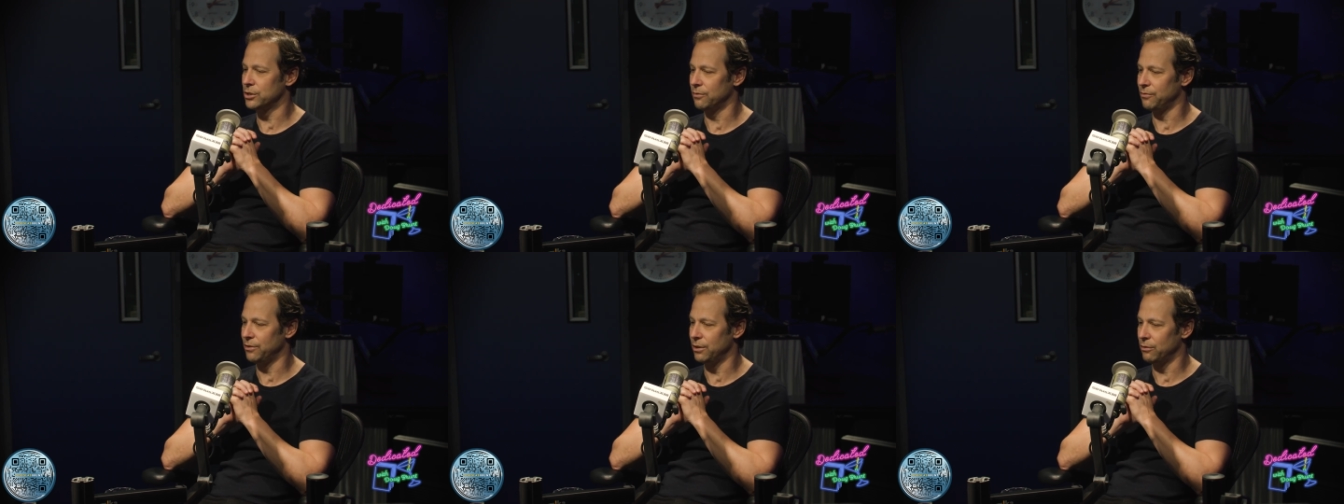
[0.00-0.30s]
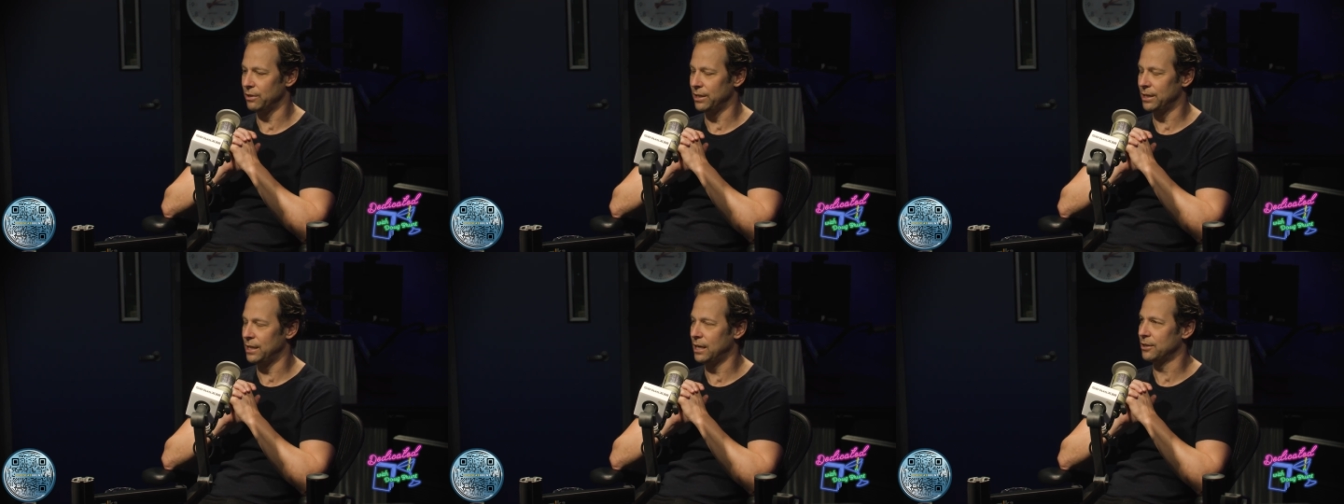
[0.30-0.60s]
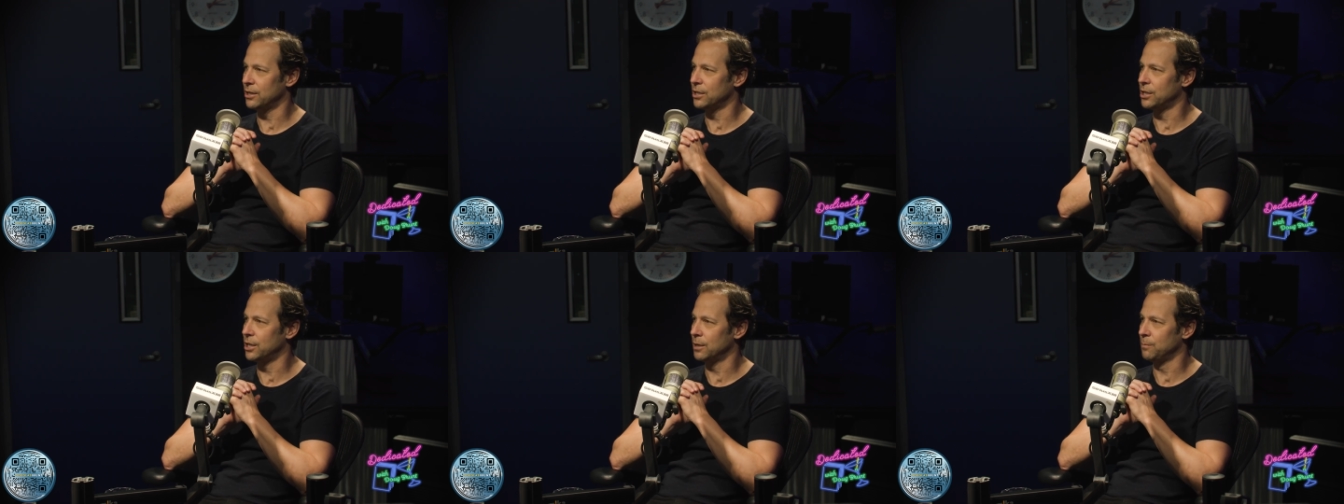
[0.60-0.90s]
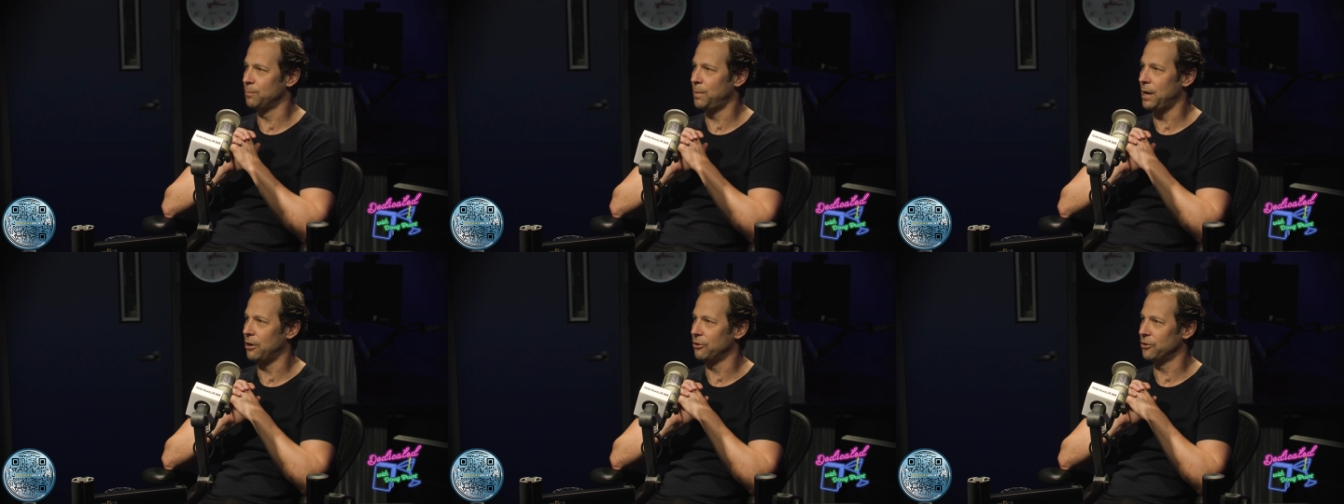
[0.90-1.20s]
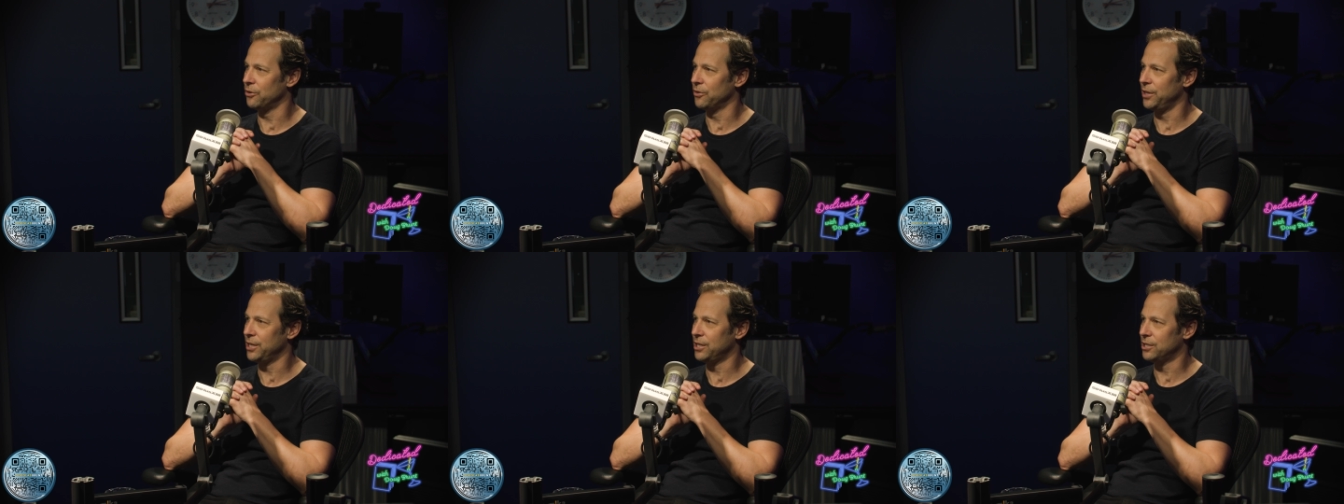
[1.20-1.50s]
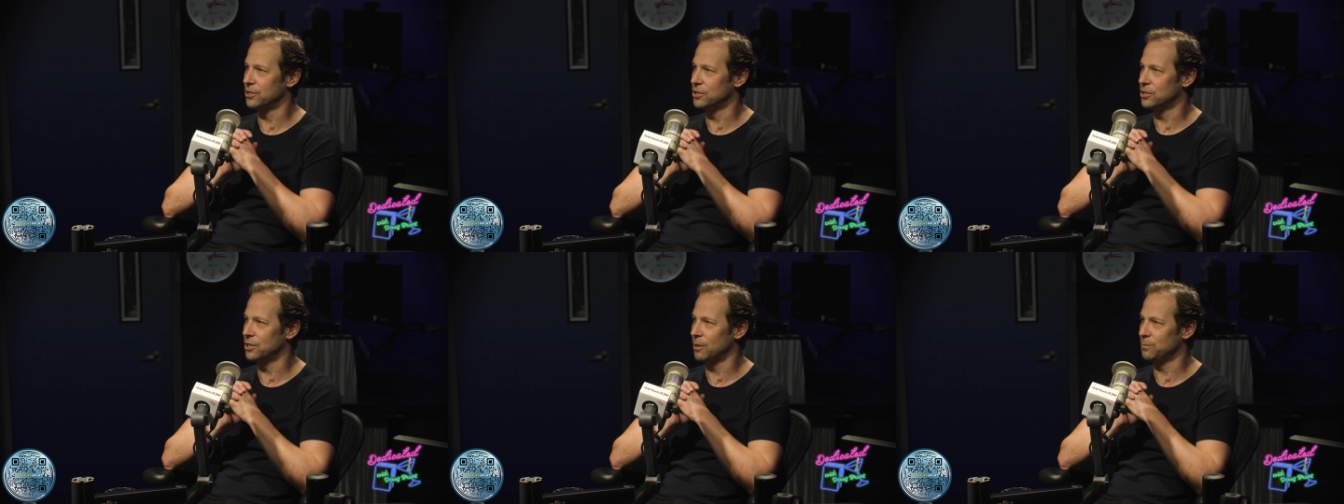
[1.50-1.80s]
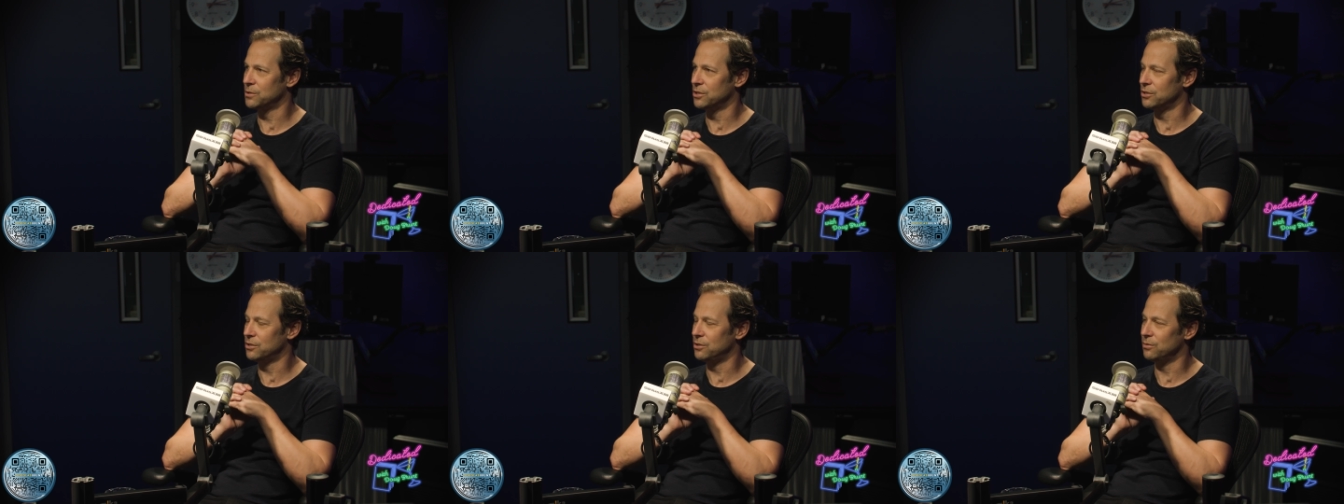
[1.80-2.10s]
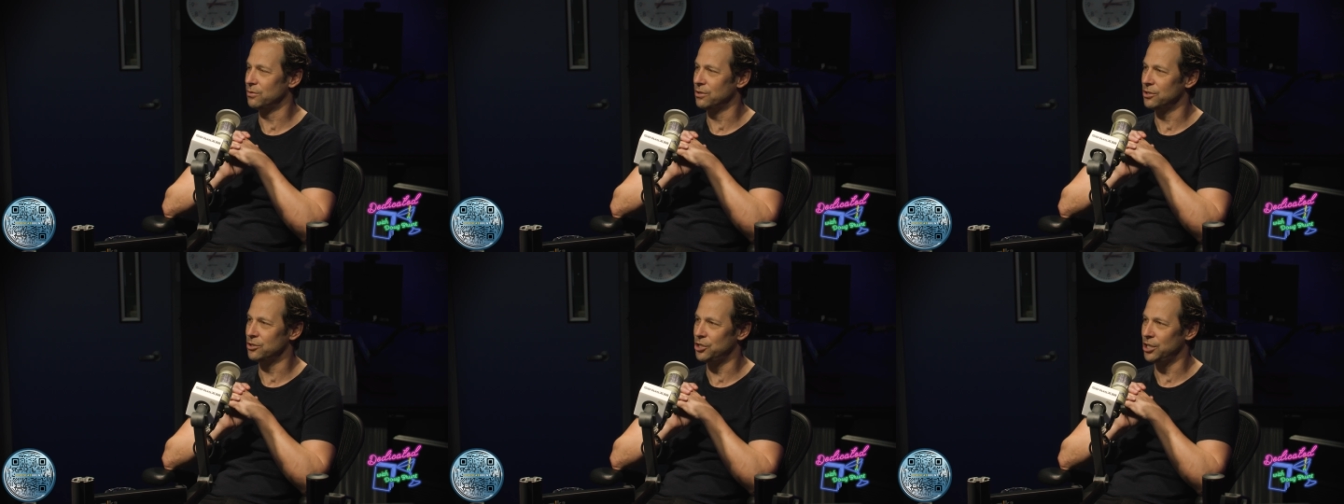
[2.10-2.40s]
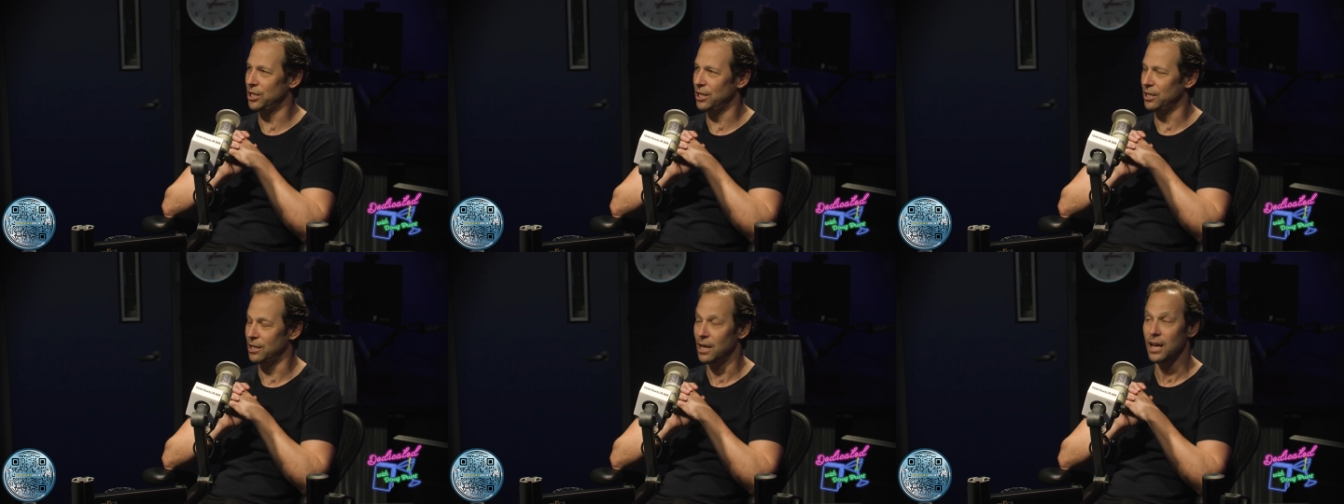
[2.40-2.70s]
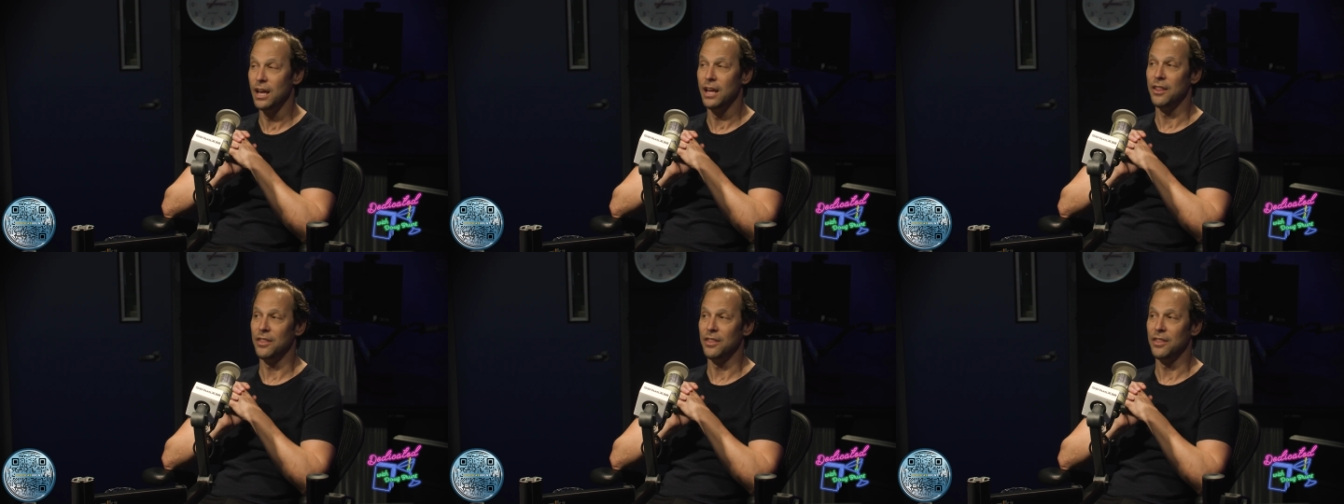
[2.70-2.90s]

So if they ran out of gunpowder, they could substitute the gin.